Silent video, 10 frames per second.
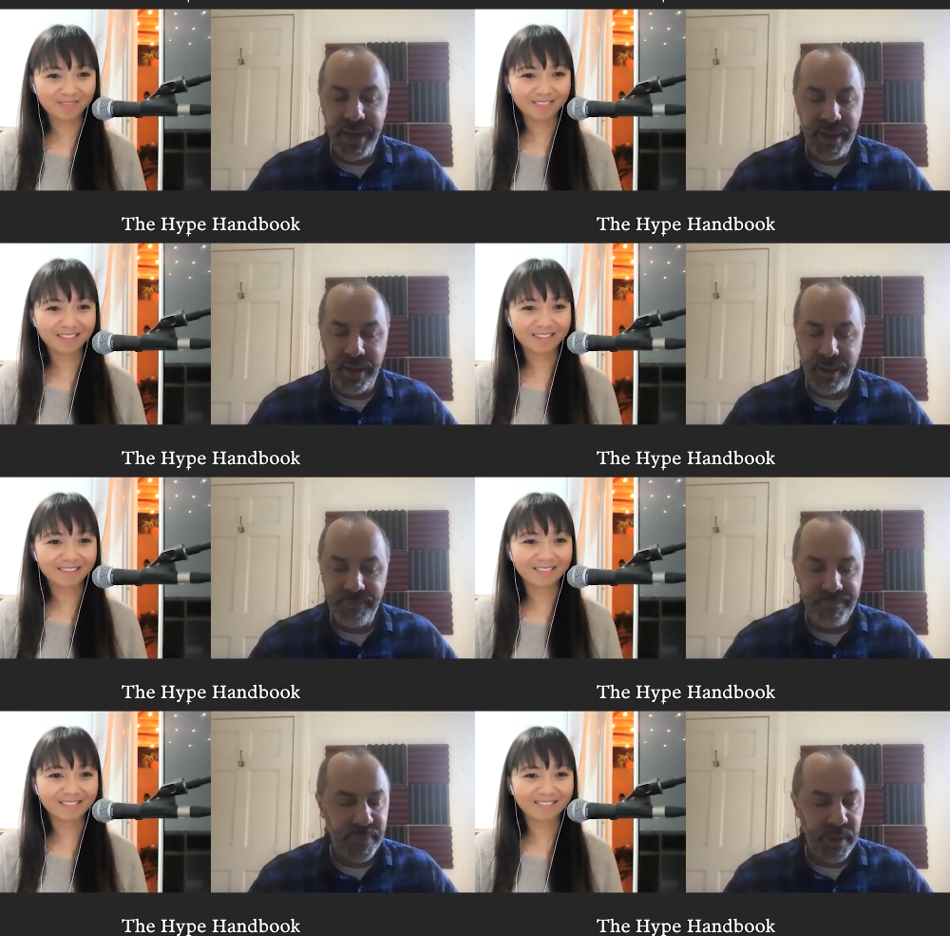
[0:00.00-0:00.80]
Speaker 1: my
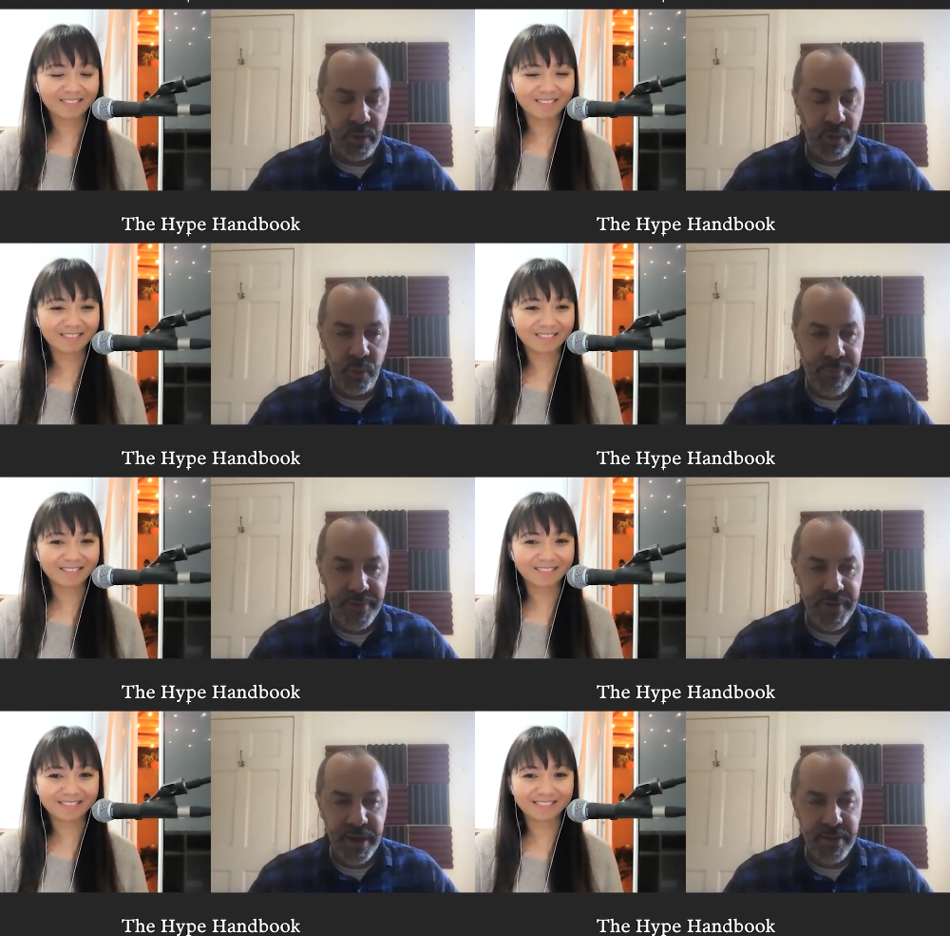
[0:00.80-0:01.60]
um
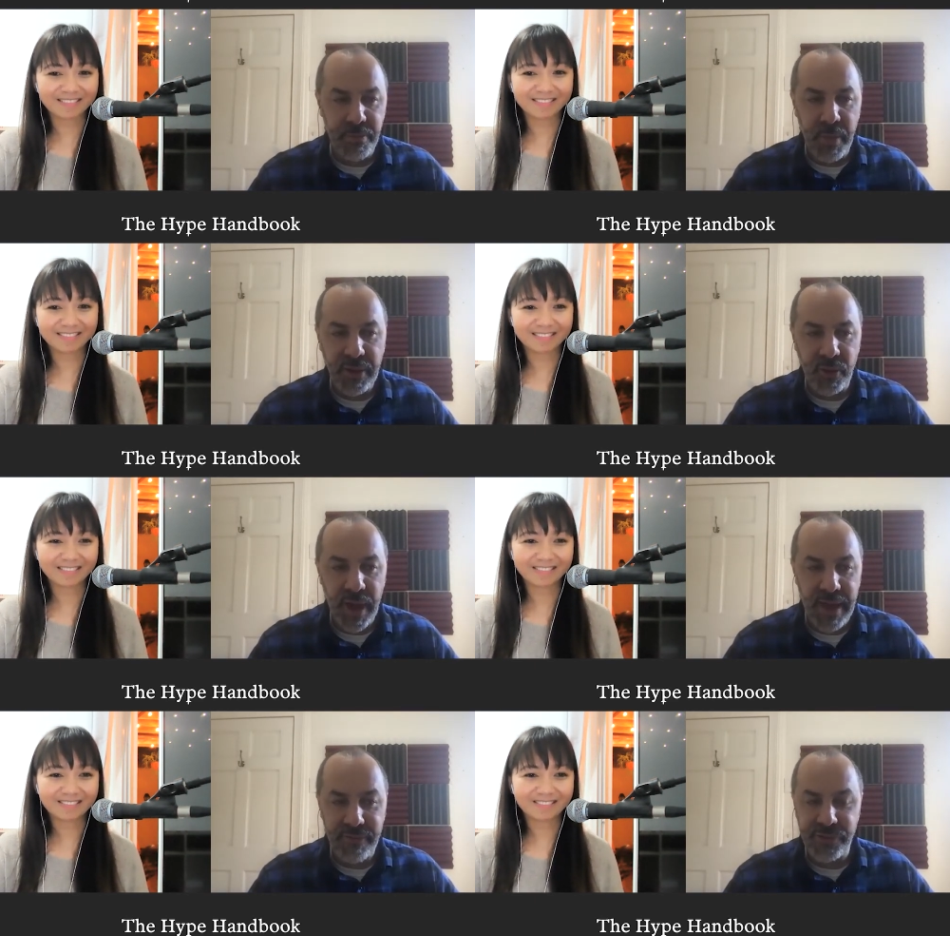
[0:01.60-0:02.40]
website is
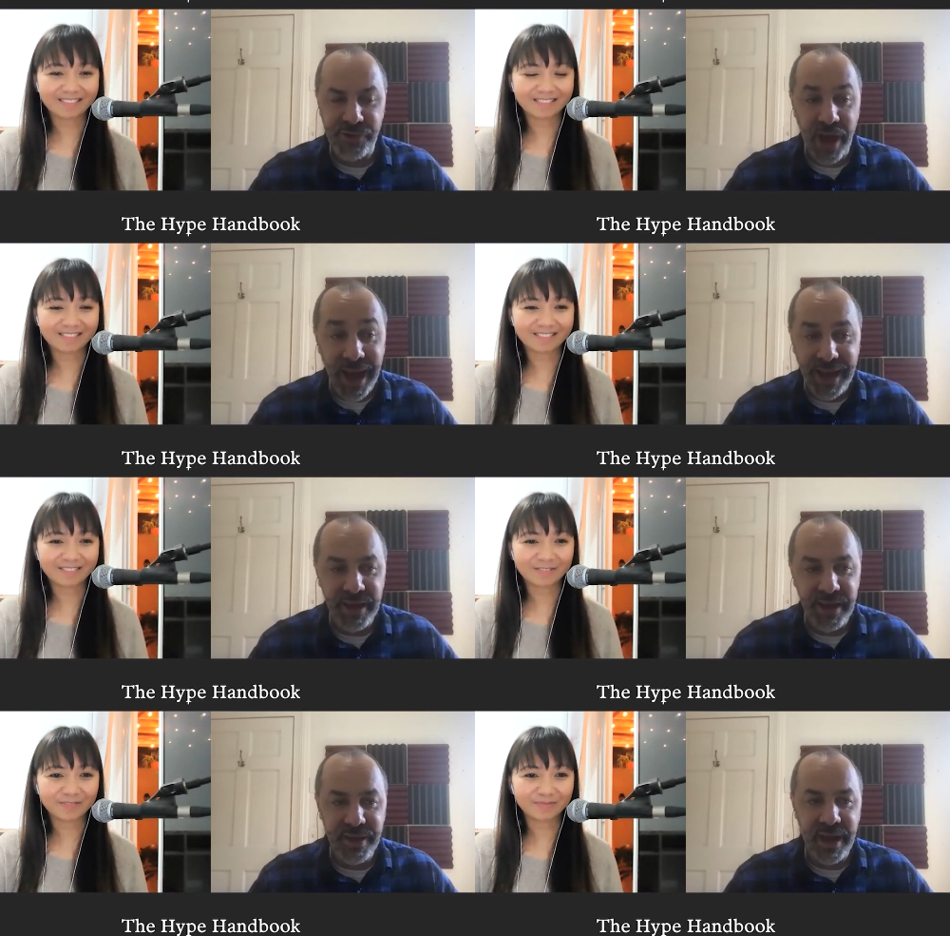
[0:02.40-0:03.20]

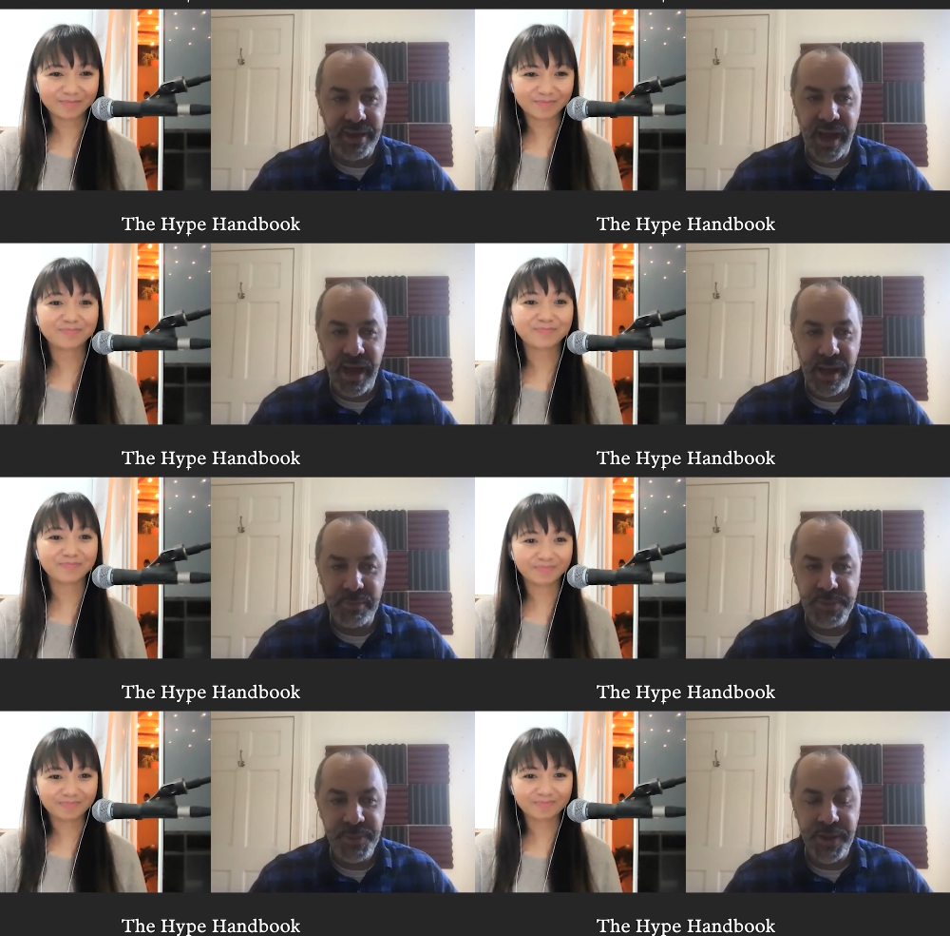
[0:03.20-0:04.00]

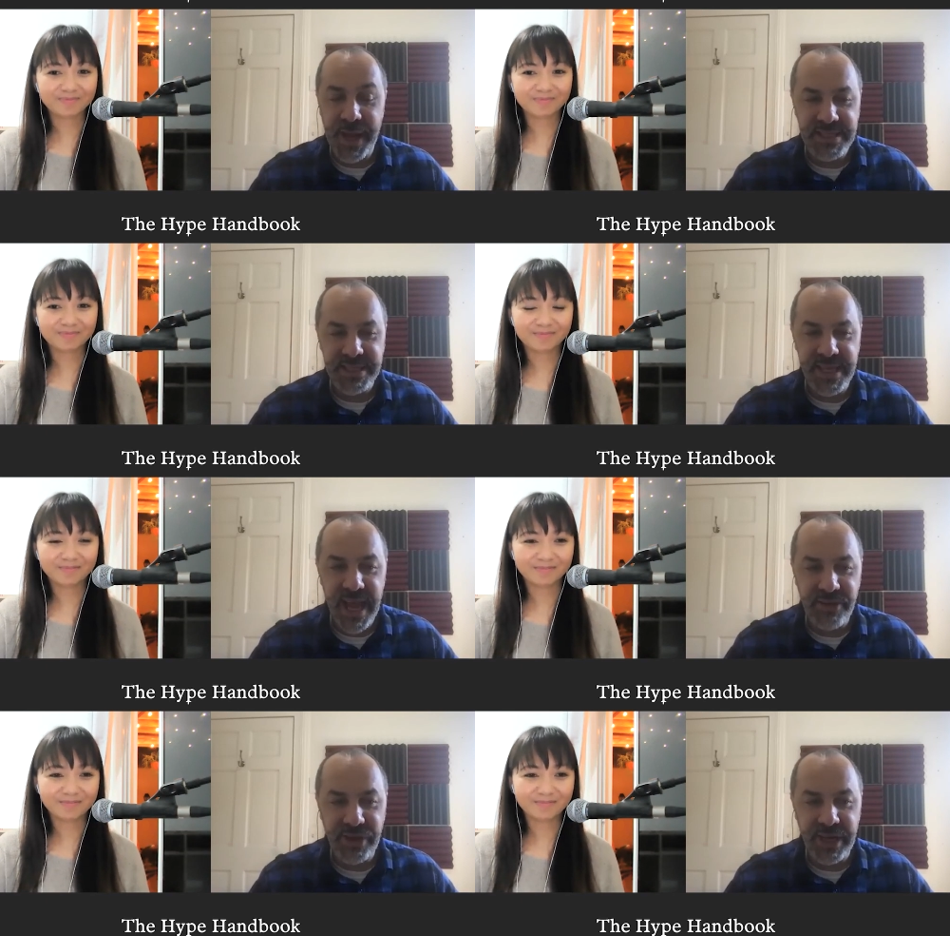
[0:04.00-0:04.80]
michaelfschein.com. It's about S
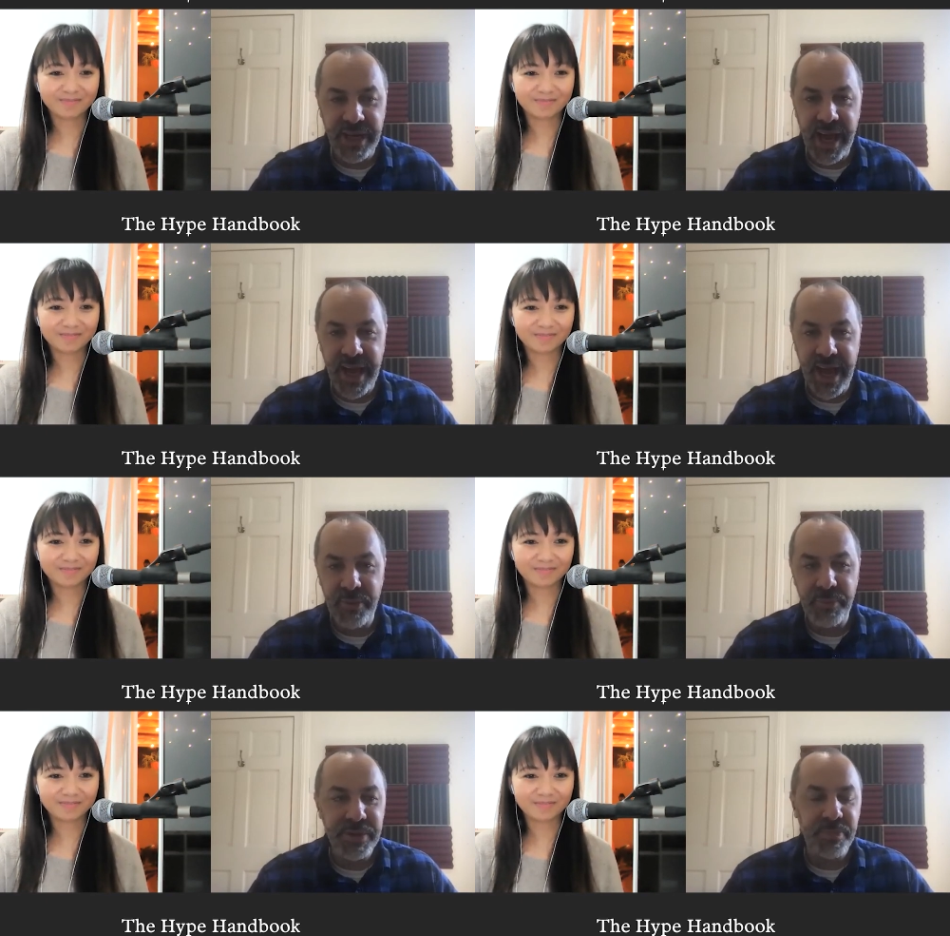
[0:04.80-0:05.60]
C H E I
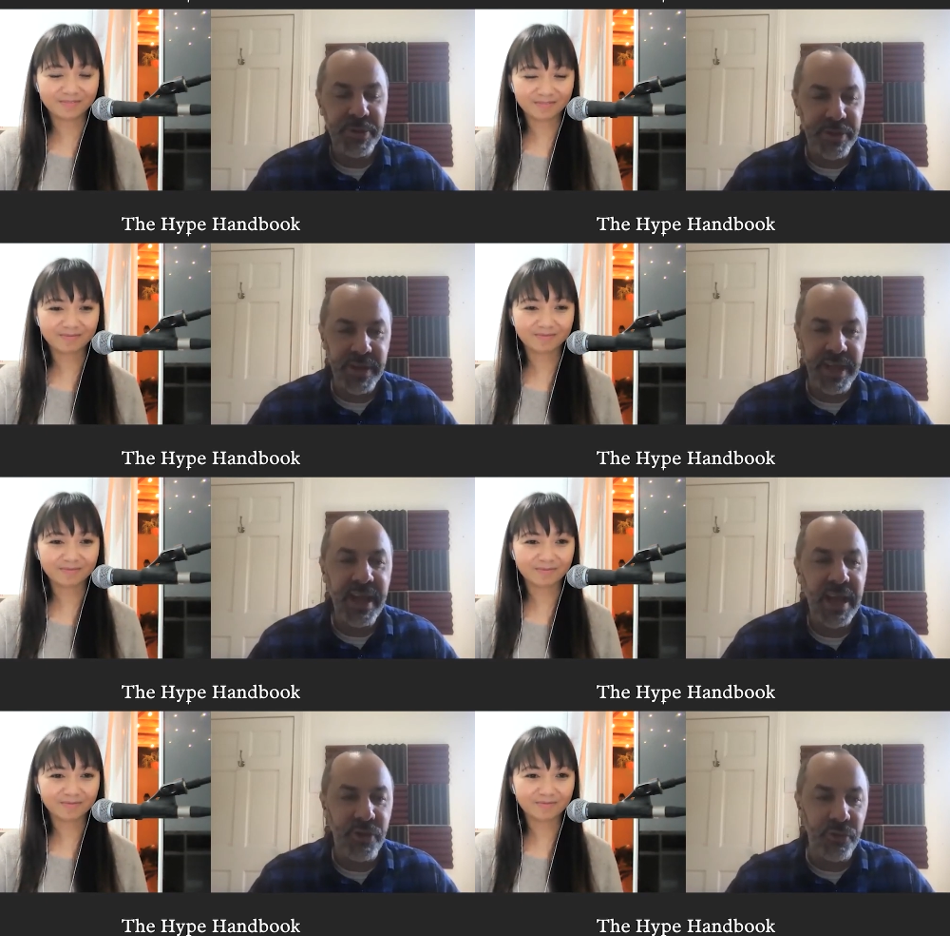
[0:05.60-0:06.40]
N. But but the
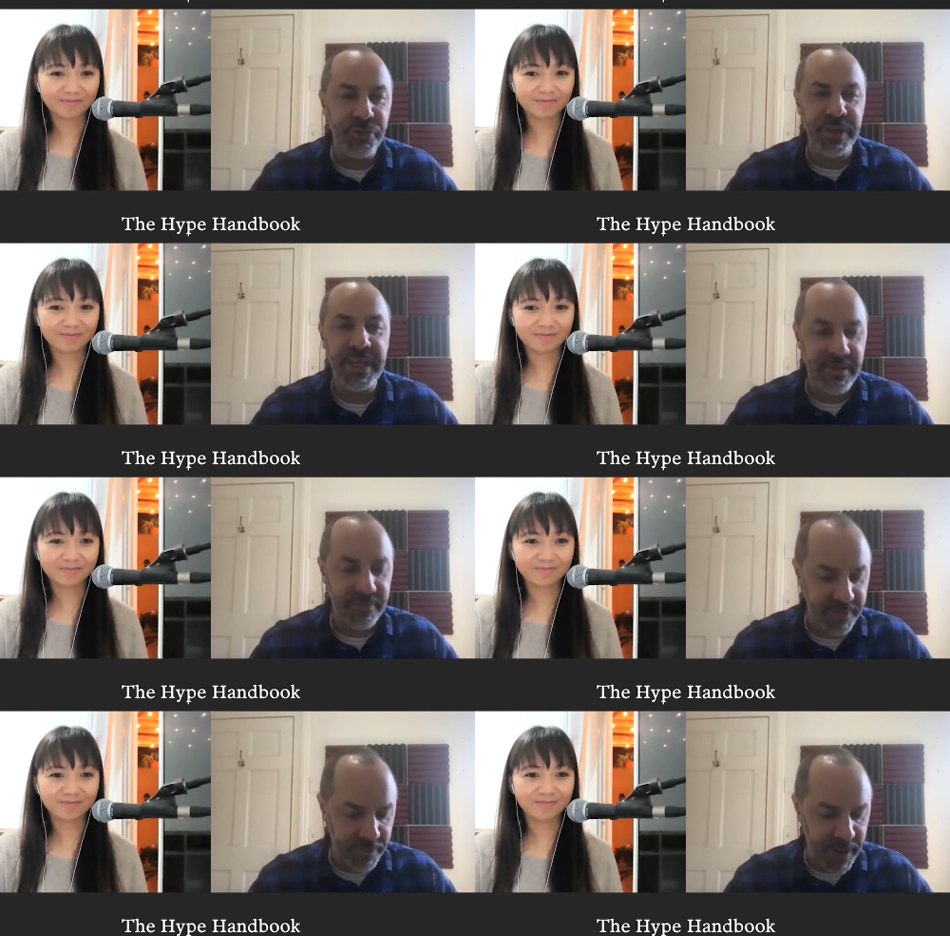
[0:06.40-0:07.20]
link I usually
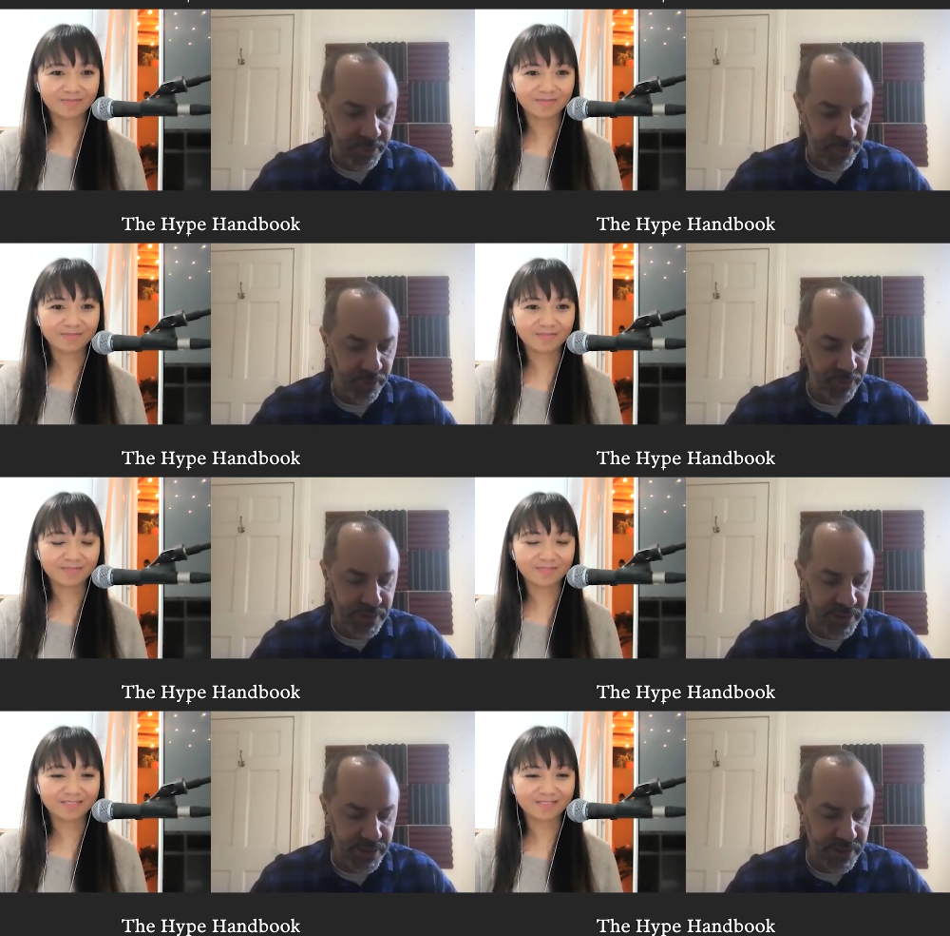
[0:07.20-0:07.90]
give to people.